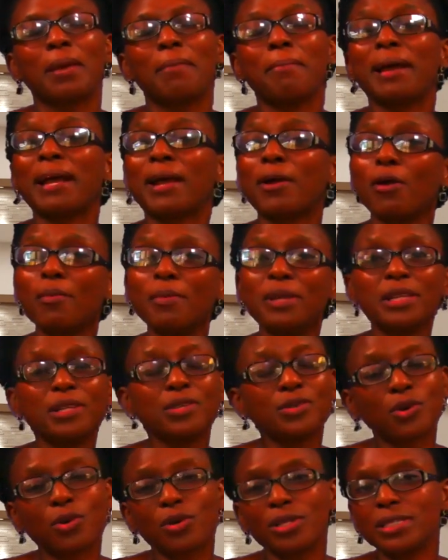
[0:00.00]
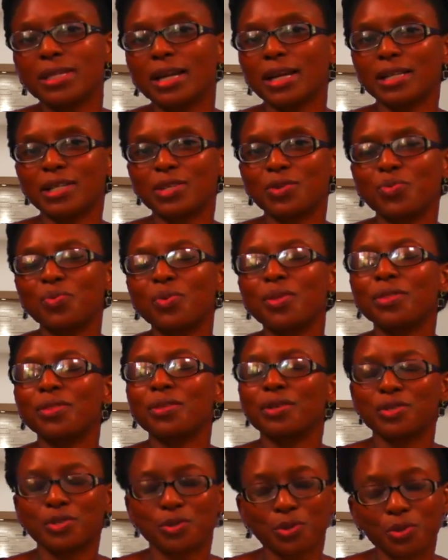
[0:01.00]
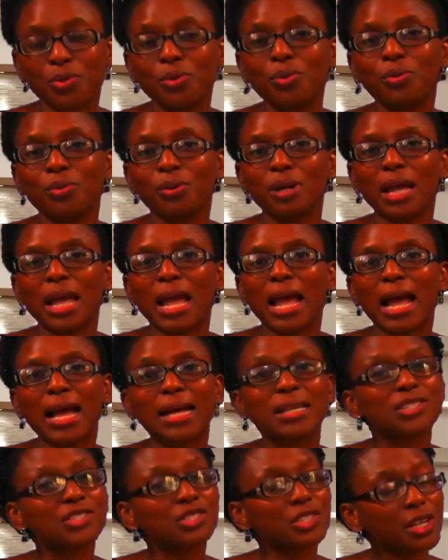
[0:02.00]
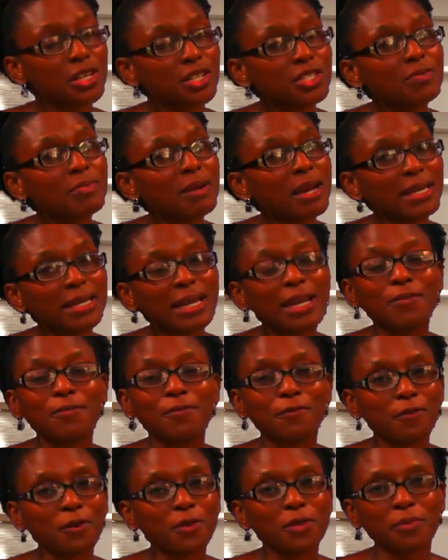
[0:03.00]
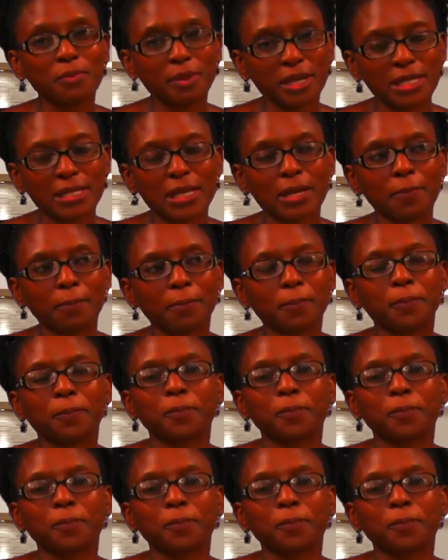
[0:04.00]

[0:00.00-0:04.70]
My coming into contact with the school has changed my life for the better.